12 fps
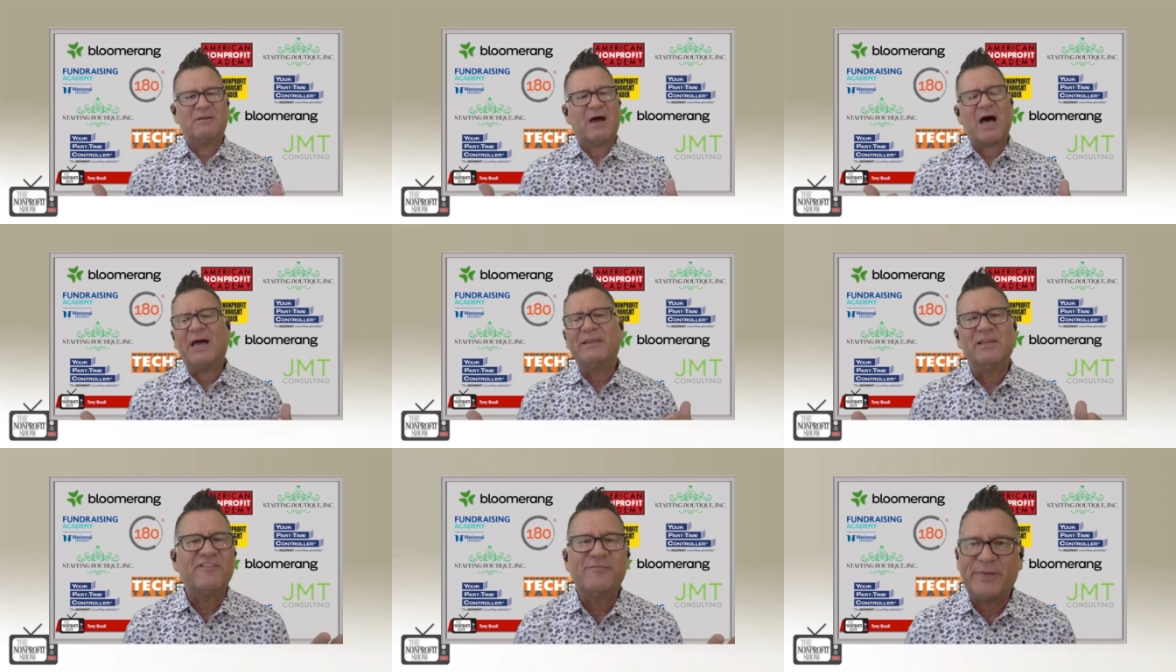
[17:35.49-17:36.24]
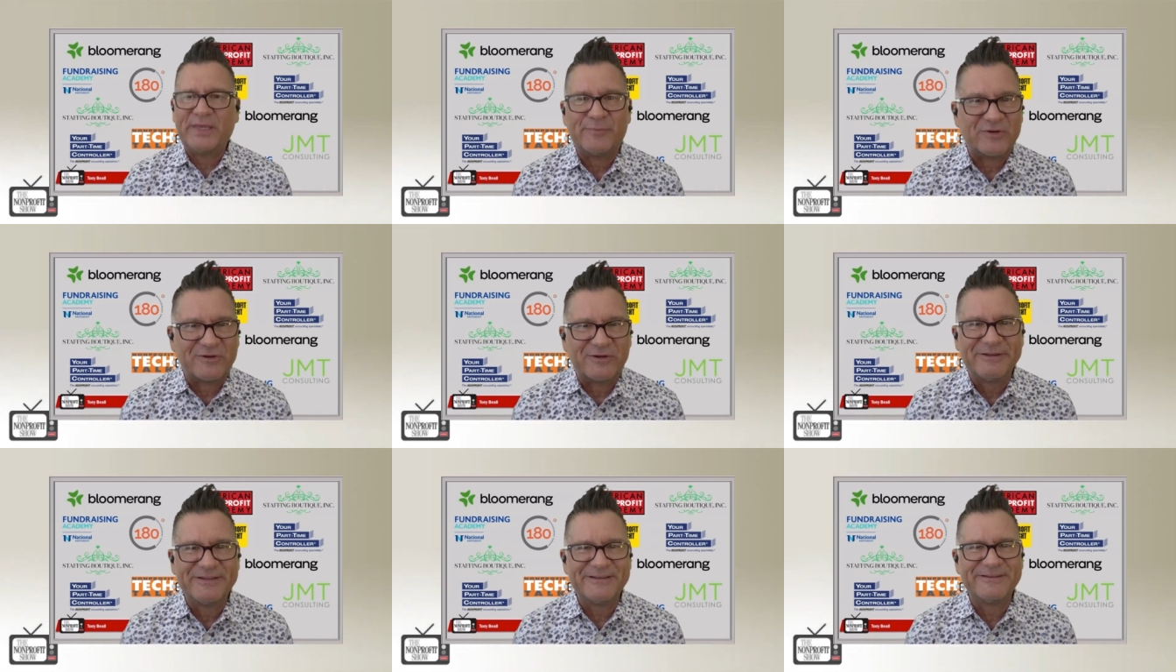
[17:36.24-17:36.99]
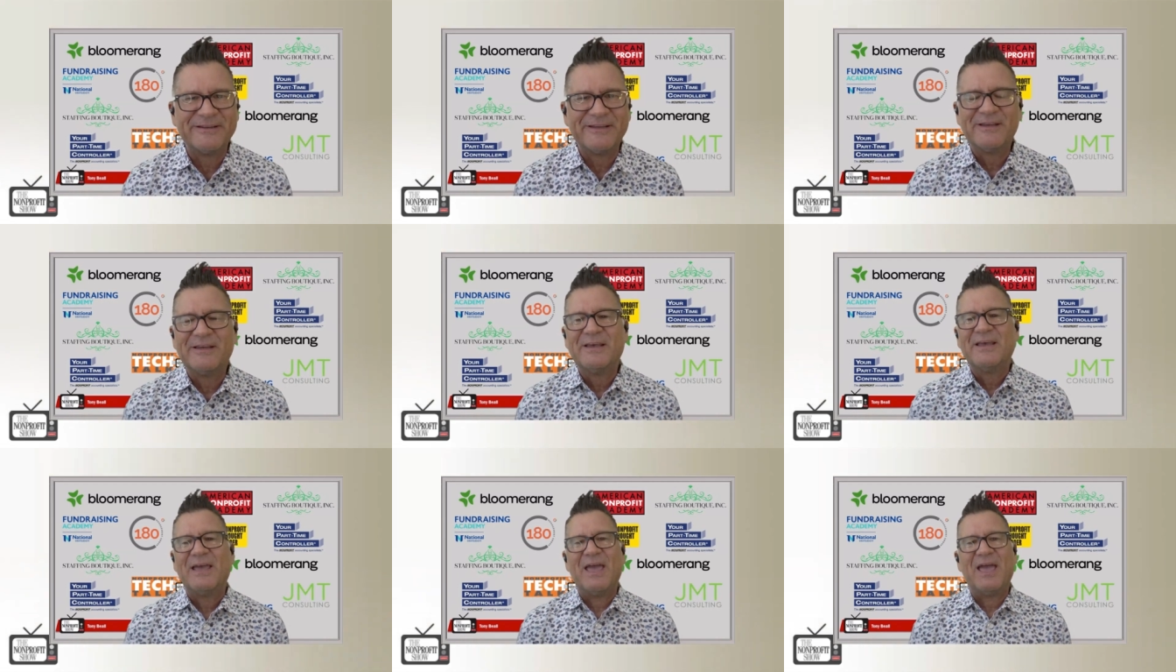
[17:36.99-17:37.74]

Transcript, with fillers: I love people. Mm-hmm.